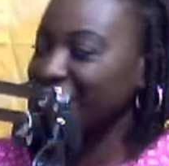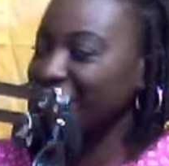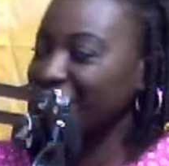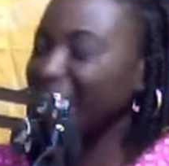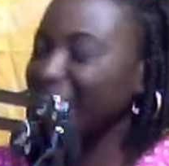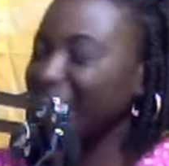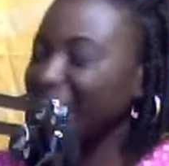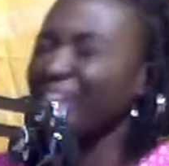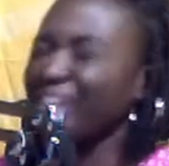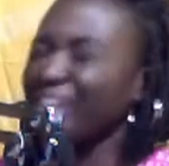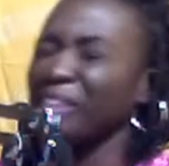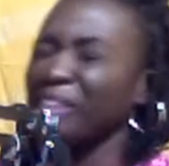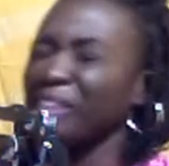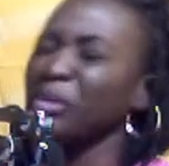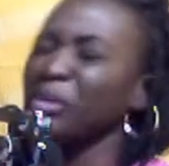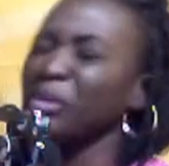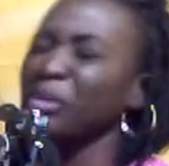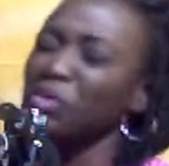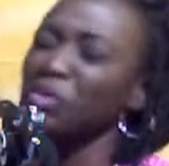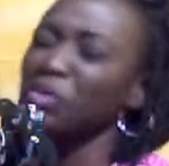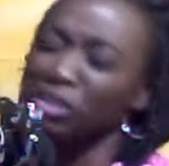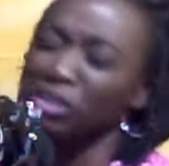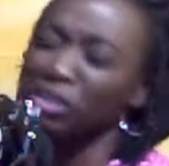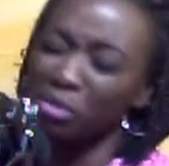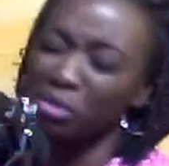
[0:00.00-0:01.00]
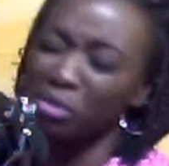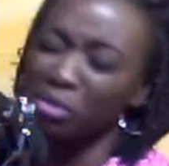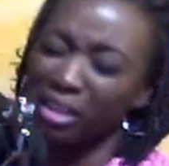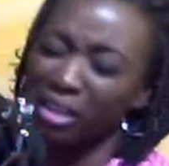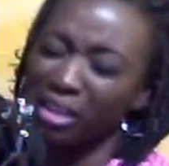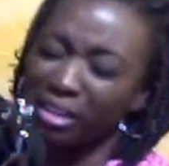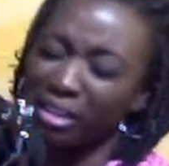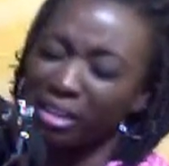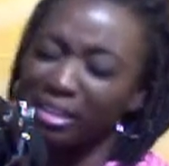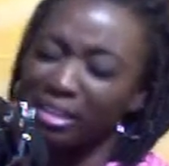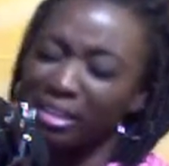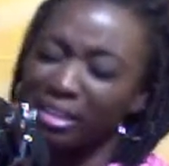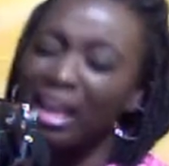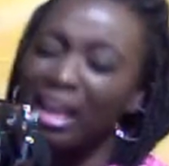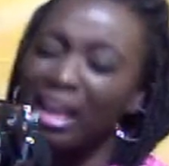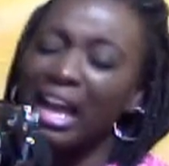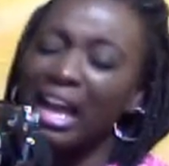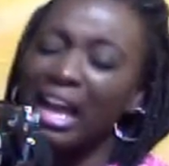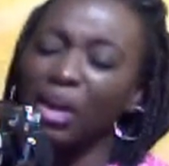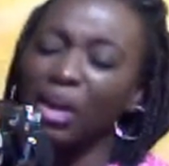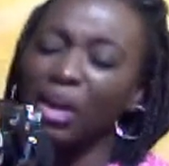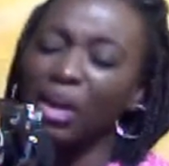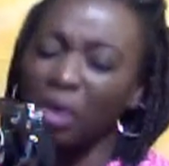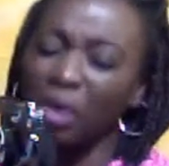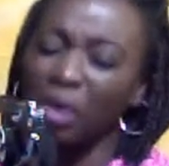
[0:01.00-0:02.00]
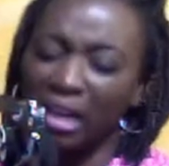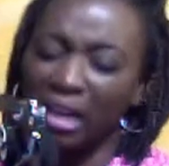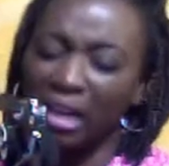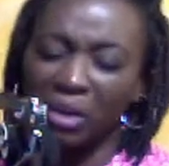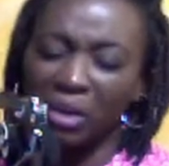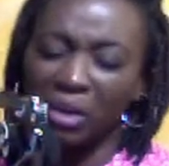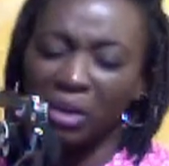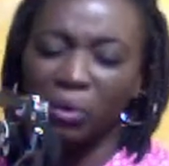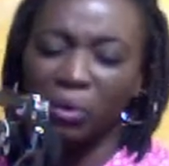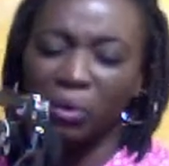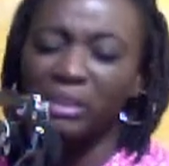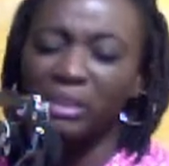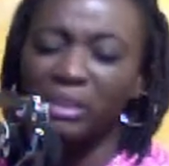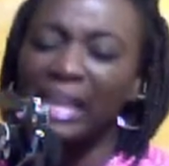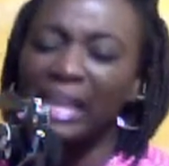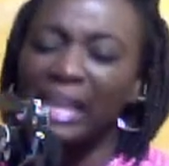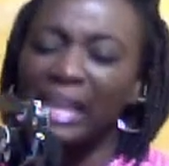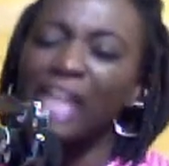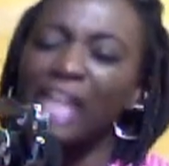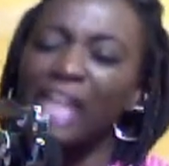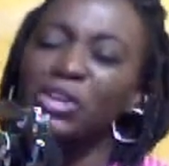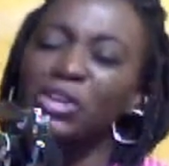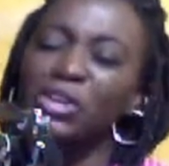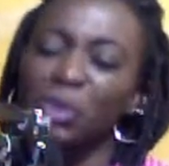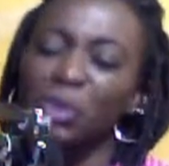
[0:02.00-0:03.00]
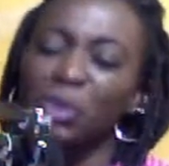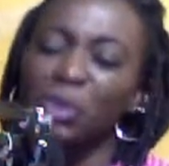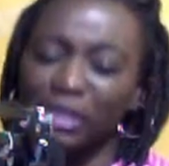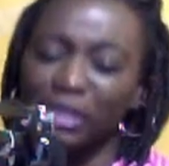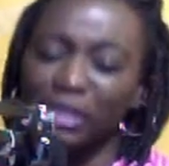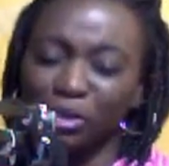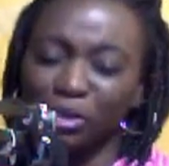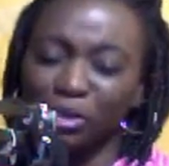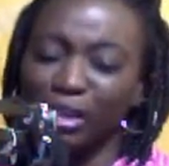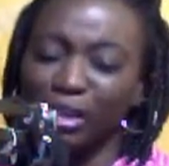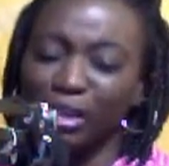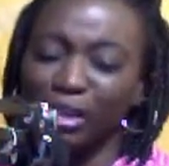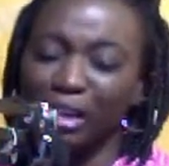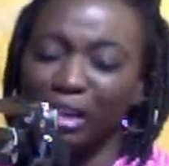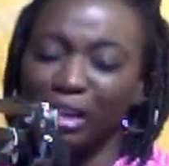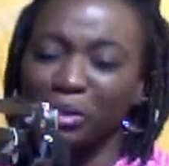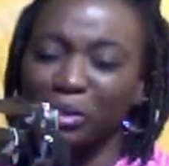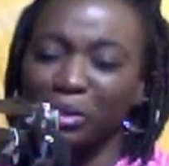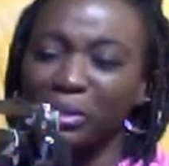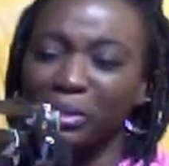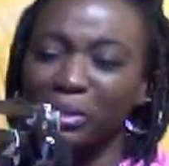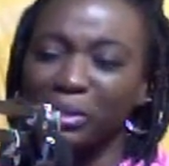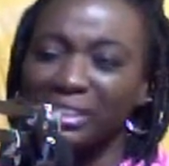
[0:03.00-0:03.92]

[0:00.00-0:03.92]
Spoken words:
I'm in Jamaica. A local goat. I know it's local goat.